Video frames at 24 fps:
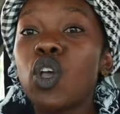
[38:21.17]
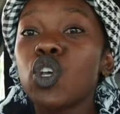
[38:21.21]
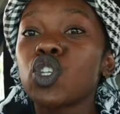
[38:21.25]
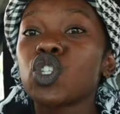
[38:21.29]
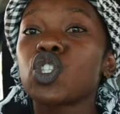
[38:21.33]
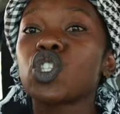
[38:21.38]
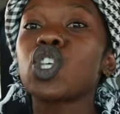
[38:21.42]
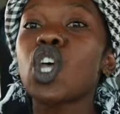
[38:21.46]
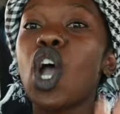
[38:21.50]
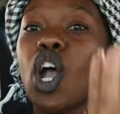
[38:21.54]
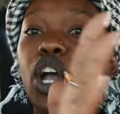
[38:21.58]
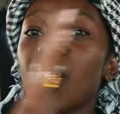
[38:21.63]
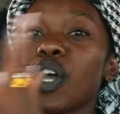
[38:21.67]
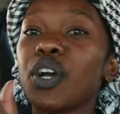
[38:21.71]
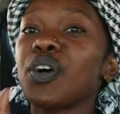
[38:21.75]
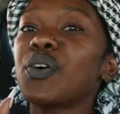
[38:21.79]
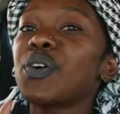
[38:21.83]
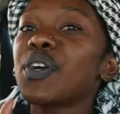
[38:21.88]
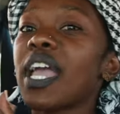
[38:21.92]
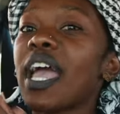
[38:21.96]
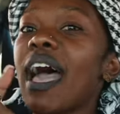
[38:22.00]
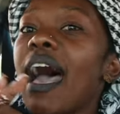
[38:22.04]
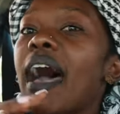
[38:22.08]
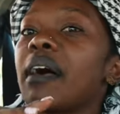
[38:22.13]
So
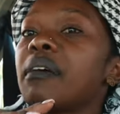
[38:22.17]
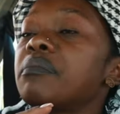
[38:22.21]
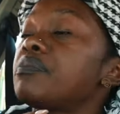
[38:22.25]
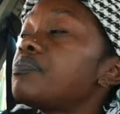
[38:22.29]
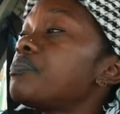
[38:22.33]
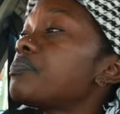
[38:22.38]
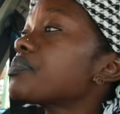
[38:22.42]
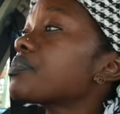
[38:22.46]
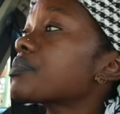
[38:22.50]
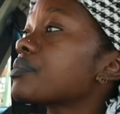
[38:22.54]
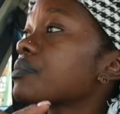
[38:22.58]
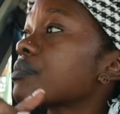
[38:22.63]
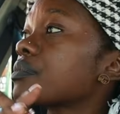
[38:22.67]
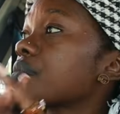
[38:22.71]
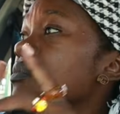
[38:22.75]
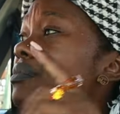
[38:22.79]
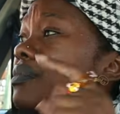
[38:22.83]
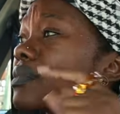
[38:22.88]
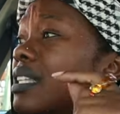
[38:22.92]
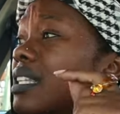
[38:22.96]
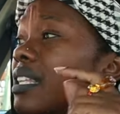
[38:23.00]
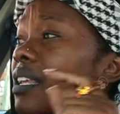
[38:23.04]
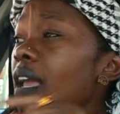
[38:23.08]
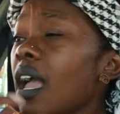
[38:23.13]
yeah,
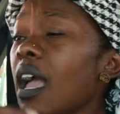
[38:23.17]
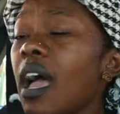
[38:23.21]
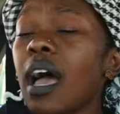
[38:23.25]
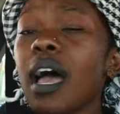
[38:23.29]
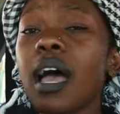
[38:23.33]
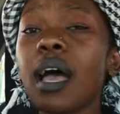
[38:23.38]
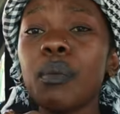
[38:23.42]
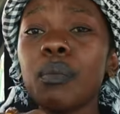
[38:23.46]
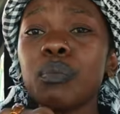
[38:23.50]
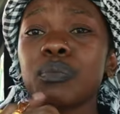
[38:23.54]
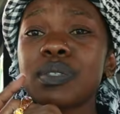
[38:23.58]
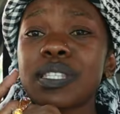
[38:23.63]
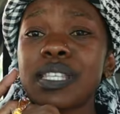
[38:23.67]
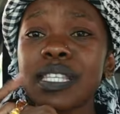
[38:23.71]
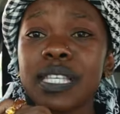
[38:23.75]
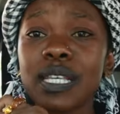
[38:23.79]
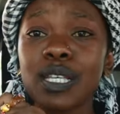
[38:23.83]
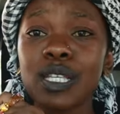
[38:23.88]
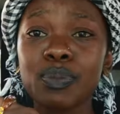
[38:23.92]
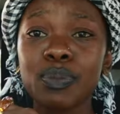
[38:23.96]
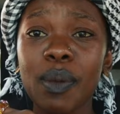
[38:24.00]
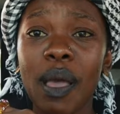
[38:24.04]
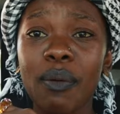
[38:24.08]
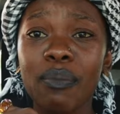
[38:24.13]
since
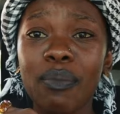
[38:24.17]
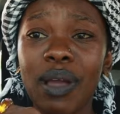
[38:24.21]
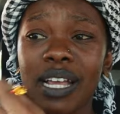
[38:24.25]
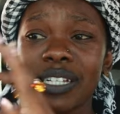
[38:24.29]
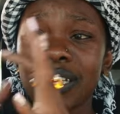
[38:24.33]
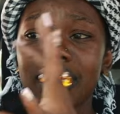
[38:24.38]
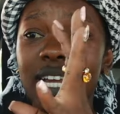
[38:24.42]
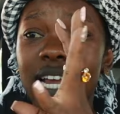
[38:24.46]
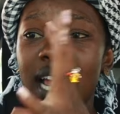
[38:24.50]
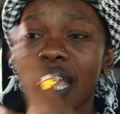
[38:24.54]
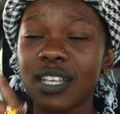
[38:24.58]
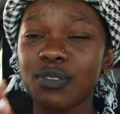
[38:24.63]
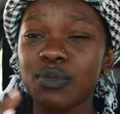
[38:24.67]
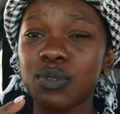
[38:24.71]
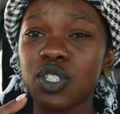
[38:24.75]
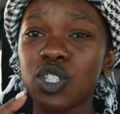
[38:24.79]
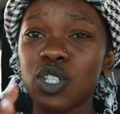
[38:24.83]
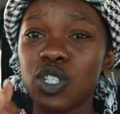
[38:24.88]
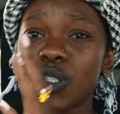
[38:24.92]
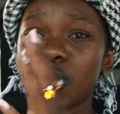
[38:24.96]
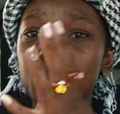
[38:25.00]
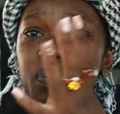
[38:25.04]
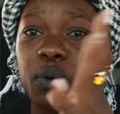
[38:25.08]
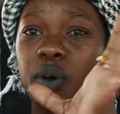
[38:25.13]
it's about manja, guys, we
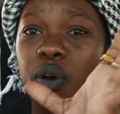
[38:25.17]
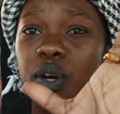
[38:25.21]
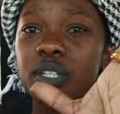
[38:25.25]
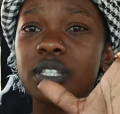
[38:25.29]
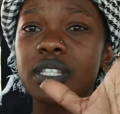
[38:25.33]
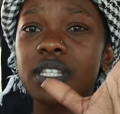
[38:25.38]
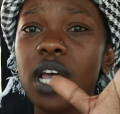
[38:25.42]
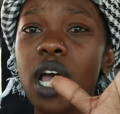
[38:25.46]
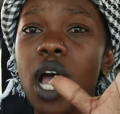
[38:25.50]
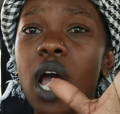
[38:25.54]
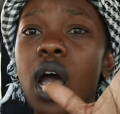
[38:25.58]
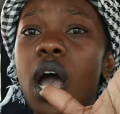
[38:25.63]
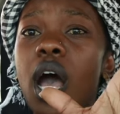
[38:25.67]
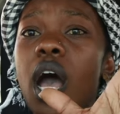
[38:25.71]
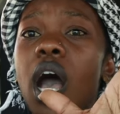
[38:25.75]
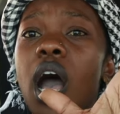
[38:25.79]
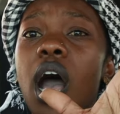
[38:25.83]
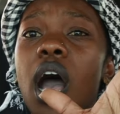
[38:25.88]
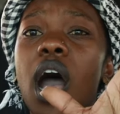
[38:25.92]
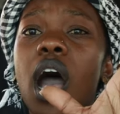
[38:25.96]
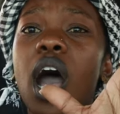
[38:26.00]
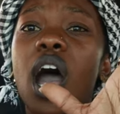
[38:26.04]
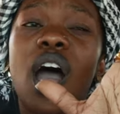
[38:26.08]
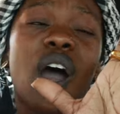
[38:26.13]
just bought
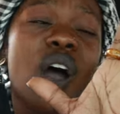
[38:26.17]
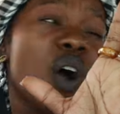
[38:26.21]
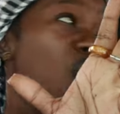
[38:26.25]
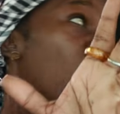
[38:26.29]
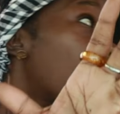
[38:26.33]
a